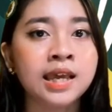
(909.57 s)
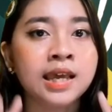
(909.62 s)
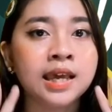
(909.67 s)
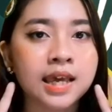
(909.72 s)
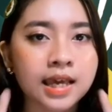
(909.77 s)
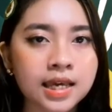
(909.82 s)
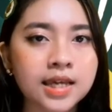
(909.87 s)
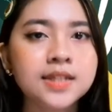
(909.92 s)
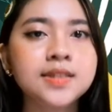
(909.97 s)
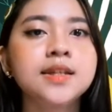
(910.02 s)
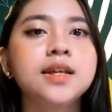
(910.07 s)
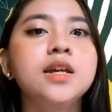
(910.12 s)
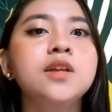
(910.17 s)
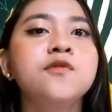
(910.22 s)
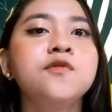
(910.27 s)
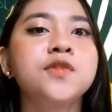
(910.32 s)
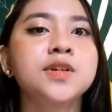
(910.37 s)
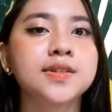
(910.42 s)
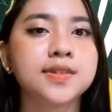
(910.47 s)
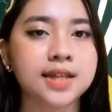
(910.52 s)
It
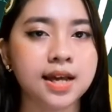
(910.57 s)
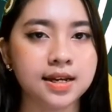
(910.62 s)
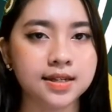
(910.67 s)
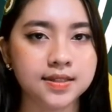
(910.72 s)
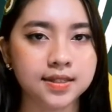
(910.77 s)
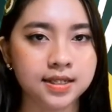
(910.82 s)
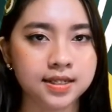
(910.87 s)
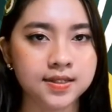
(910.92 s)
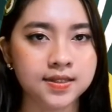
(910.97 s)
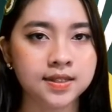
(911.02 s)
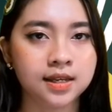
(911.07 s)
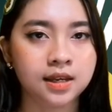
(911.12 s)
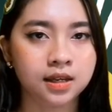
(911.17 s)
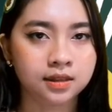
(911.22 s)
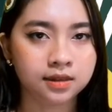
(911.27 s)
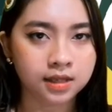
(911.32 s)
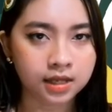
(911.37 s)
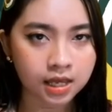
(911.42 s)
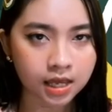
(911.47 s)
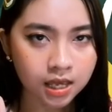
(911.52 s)
emphasizes
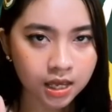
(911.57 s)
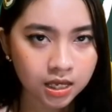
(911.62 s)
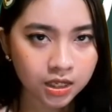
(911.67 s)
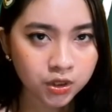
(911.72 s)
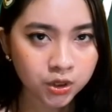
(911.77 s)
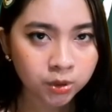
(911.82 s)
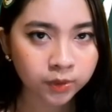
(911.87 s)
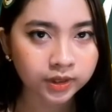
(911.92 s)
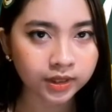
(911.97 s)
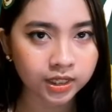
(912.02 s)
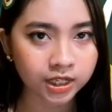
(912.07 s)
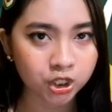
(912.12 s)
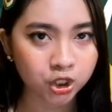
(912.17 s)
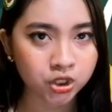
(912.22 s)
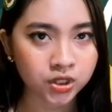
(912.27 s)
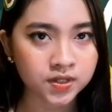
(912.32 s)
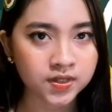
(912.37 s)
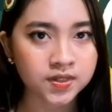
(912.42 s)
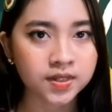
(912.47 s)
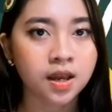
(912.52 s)
the
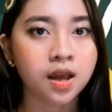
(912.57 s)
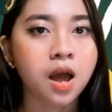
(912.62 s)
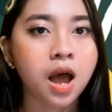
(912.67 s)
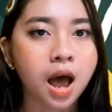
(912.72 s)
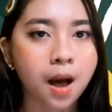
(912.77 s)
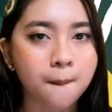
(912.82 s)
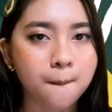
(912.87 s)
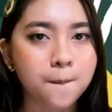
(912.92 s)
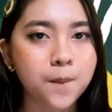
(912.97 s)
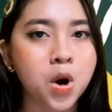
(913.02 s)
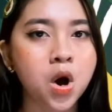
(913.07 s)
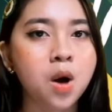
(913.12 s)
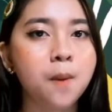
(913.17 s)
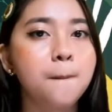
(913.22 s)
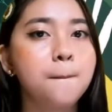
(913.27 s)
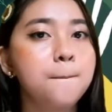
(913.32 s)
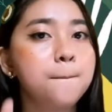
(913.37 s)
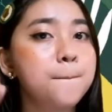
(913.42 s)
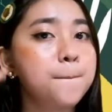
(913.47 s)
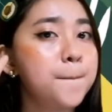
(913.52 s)
interrelations
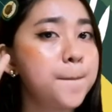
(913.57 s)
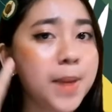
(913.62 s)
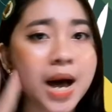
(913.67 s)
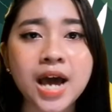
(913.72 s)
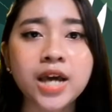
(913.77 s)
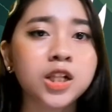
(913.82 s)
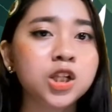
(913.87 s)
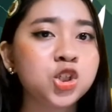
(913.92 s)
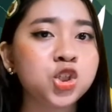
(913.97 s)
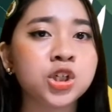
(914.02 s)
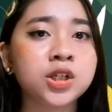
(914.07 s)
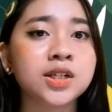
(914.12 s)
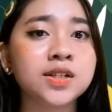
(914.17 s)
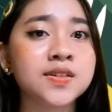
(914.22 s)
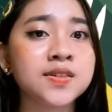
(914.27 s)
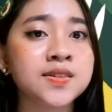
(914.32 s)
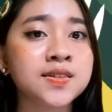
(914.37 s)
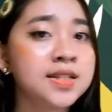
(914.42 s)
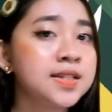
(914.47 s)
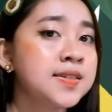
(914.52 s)
among biological
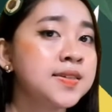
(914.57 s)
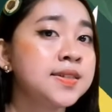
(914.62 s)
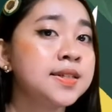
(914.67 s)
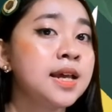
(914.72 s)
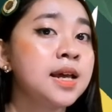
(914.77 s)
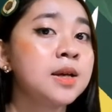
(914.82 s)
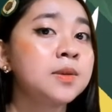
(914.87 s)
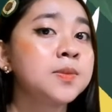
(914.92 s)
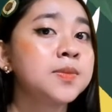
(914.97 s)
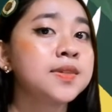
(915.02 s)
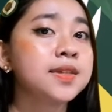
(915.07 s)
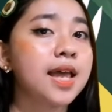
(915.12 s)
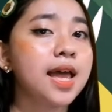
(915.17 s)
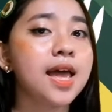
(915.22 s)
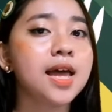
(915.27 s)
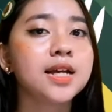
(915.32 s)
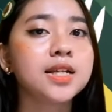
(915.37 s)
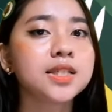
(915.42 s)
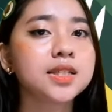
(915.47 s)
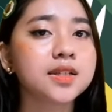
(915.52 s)
systems
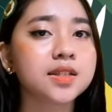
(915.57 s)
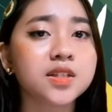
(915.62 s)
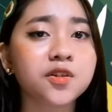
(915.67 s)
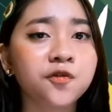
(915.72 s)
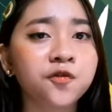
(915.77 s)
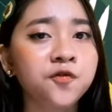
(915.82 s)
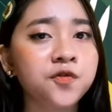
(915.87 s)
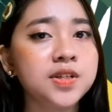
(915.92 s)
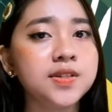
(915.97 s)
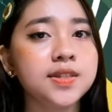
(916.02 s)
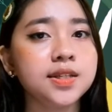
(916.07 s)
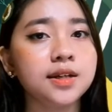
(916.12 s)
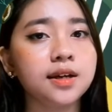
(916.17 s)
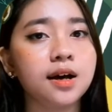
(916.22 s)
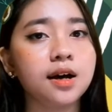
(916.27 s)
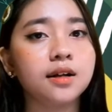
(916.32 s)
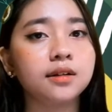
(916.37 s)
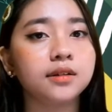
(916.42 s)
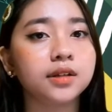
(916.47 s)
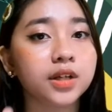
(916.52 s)
and the
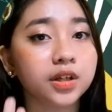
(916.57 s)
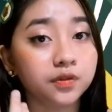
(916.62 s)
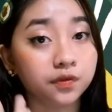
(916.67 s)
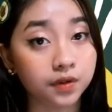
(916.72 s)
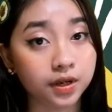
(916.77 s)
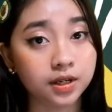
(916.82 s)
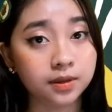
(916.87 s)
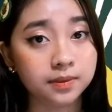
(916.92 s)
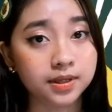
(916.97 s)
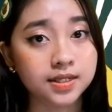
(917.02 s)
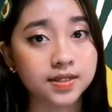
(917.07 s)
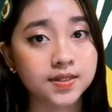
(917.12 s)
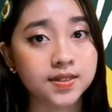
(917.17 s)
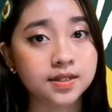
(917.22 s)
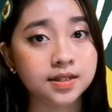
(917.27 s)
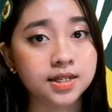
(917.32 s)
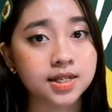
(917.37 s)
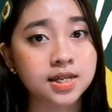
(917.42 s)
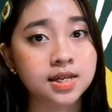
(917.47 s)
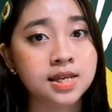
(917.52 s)
physical environment.
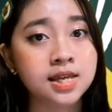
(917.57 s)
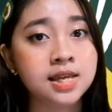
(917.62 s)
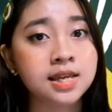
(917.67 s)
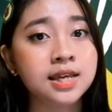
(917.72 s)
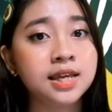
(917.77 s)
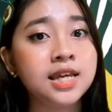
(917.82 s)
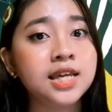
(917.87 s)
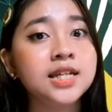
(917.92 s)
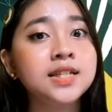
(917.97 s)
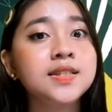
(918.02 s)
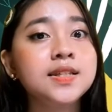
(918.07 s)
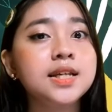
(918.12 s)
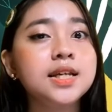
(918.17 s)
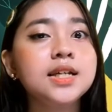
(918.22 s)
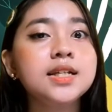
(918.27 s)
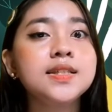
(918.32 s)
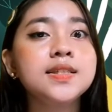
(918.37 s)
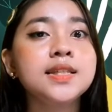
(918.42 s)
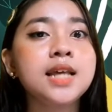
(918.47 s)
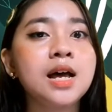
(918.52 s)
It
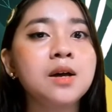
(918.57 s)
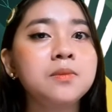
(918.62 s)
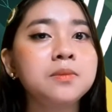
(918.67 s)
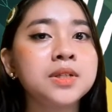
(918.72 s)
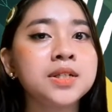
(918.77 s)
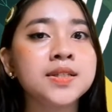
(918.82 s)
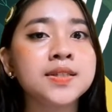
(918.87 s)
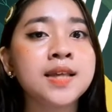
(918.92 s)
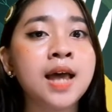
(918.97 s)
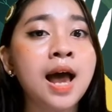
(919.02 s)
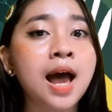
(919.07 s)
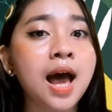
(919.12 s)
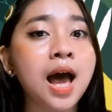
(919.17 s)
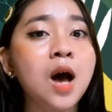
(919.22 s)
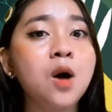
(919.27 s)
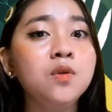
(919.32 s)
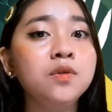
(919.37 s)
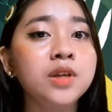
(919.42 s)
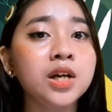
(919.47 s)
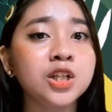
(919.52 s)
examines
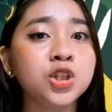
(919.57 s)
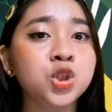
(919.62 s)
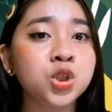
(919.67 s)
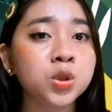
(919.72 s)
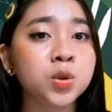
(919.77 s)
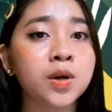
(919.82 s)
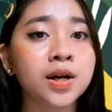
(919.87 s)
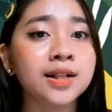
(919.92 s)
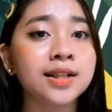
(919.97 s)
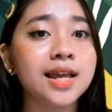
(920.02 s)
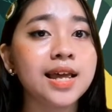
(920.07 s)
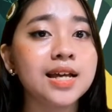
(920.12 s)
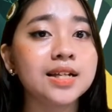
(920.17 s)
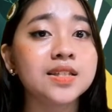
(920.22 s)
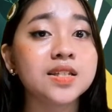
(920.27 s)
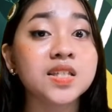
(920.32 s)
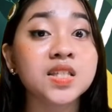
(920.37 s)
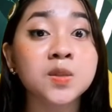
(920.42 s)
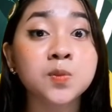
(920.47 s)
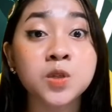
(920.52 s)
how natural and
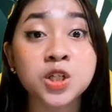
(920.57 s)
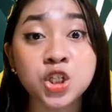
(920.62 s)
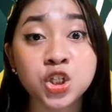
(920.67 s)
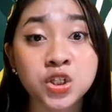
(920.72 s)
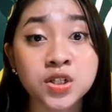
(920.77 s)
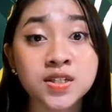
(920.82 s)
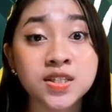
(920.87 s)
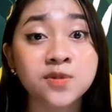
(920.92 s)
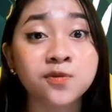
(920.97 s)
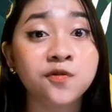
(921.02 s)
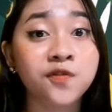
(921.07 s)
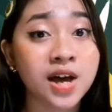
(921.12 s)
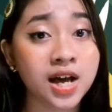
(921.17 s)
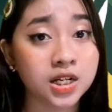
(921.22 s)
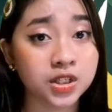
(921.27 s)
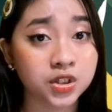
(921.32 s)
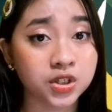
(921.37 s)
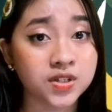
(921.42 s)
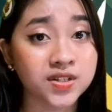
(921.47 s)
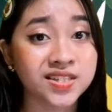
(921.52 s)
species
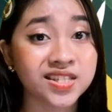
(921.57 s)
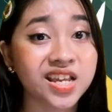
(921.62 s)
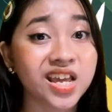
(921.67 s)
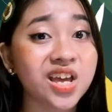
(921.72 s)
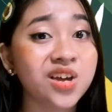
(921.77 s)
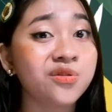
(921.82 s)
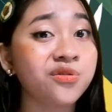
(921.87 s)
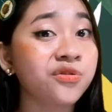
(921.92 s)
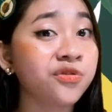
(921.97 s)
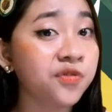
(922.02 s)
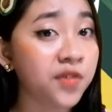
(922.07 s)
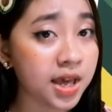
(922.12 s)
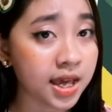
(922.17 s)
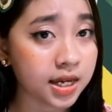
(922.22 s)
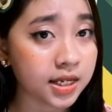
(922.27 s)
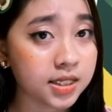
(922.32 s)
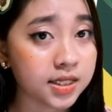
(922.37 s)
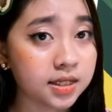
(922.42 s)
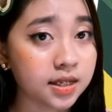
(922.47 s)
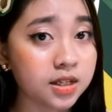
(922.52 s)
factors
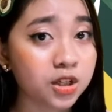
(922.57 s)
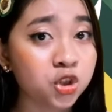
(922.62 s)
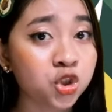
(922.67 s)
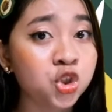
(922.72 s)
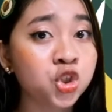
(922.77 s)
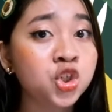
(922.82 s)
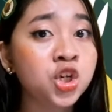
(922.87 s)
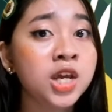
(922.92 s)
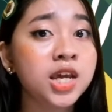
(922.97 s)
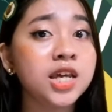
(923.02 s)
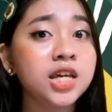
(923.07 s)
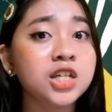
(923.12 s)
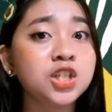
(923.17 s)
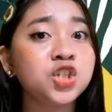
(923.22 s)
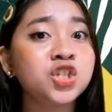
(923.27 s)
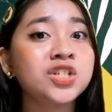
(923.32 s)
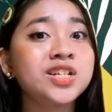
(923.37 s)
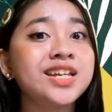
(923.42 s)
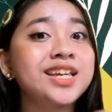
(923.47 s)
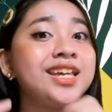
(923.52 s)
affect
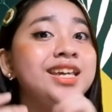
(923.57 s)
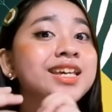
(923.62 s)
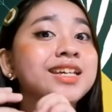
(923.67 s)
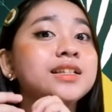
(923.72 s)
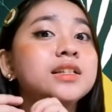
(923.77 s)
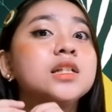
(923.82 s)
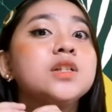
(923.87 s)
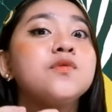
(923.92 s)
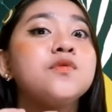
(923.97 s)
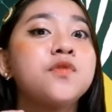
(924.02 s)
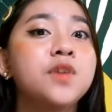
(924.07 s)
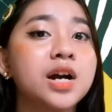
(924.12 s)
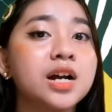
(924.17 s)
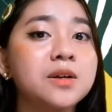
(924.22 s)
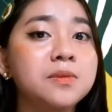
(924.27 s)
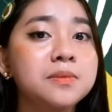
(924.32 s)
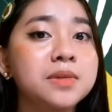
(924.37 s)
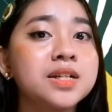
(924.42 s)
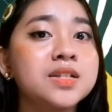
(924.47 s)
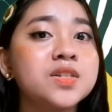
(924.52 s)
change in
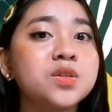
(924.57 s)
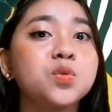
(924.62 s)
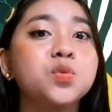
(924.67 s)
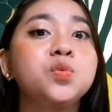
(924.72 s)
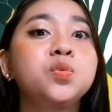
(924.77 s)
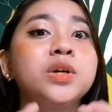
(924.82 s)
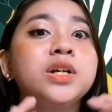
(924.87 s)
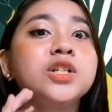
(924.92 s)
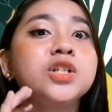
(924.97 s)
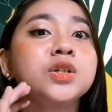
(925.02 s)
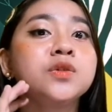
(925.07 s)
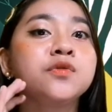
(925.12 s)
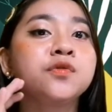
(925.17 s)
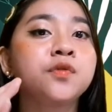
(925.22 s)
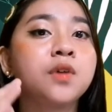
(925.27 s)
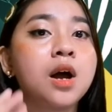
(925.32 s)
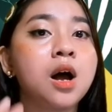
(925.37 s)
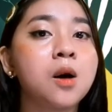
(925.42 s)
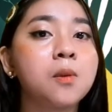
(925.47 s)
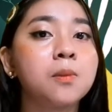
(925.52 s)
environments ranging
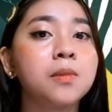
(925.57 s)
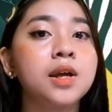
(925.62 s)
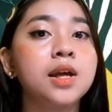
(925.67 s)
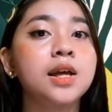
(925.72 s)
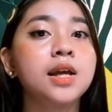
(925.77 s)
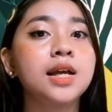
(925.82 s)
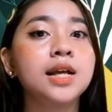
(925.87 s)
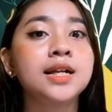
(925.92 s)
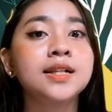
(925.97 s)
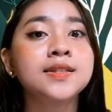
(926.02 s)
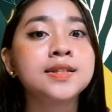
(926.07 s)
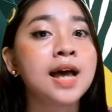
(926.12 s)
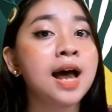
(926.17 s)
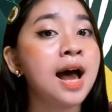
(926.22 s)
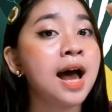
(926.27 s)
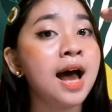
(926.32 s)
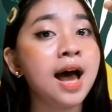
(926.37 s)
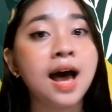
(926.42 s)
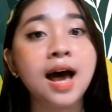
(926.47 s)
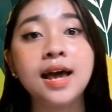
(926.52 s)
from the
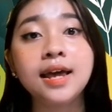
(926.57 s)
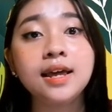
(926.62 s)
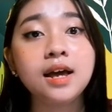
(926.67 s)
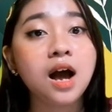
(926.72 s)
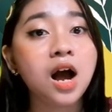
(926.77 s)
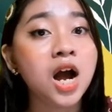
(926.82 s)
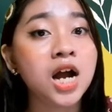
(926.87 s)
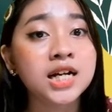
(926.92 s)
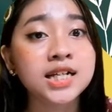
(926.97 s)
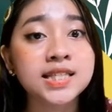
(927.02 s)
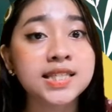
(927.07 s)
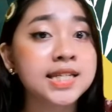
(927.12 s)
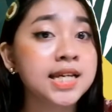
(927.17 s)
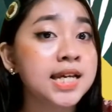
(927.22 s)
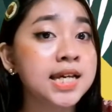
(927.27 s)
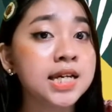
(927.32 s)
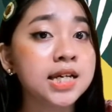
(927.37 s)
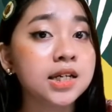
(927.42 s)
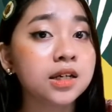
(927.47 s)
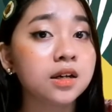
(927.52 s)
high
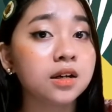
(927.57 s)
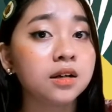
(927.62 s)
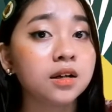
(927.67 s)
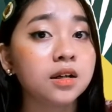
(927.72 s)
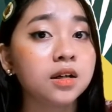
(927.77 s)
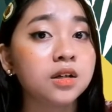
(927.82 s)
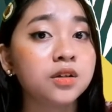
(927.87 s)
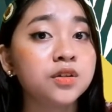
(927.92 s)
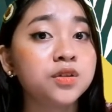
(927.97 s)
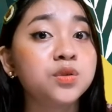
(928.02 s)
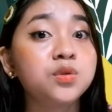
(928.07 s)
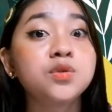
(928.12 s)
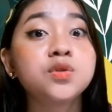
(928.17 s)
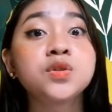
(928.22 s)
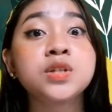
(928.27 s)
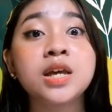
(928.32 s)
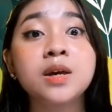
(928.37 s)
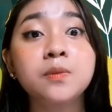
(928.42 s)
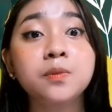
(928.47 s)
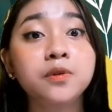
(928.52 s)
Arctic through
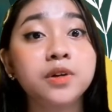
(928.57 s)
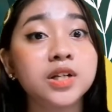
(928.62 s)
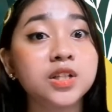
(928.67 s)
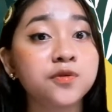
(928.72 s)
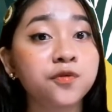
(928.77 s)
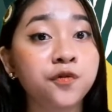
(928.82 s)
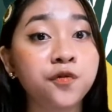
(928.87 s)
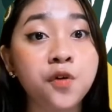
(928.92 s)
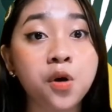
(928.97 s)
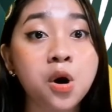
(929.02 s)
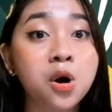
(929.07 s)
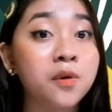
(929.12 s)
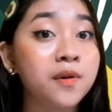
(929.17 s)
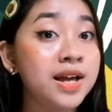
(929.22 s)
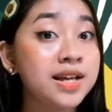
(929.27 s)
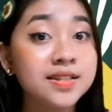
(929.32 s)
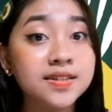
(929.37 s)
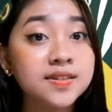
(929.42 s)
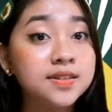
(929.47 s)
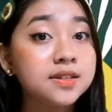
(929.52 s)
temperate
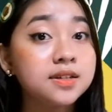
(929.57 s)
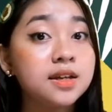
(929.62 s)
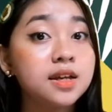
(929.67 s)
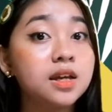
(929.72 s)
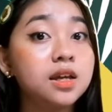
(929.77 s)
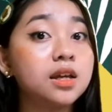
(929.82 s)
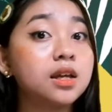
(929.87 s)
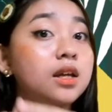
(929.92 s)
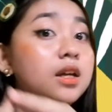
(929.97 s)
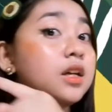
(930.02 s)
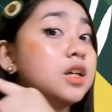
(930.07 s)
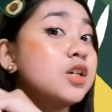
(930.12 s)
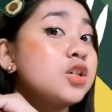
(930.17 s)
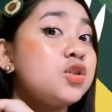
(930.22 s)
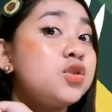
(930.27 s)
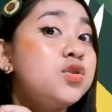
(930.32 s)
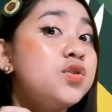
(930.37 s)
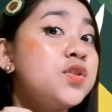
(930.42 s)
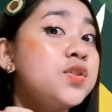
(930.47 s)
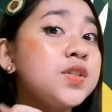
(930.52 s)
forests
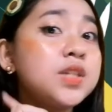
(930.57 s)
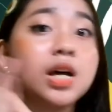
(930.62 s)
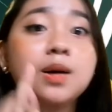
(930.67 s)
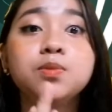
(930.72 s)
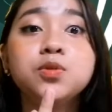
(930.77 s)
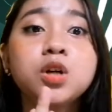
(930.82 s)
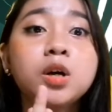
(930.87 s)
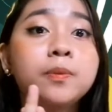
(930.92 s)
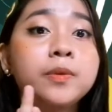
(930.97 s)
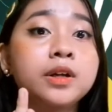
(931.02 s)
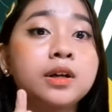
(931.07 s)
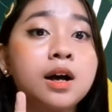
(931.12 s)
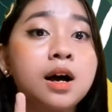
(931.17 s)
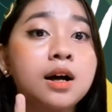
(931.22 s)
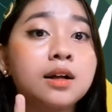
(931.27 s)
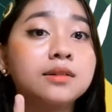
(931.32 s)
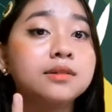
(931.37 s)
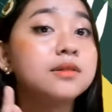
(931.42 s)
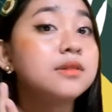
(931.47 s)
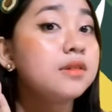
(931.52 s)
to
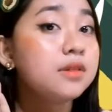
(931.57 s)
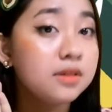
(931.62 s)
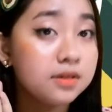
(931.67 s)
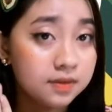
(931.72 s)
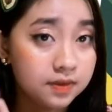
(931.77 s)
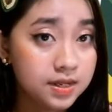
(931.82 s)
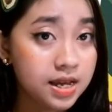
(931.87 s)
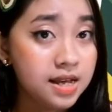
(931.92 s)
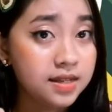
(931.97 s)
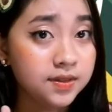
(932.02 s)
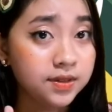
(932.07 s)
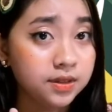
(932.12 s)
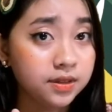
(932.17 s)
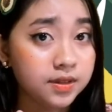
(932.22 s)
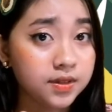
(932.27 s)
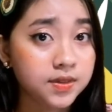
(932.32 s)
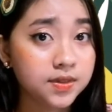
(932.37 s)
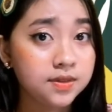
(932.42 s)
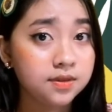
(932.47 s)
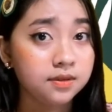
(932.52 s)
subtropical
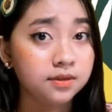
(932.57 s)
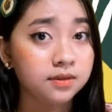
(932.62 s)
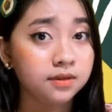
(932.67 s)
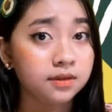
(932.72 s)
deserts.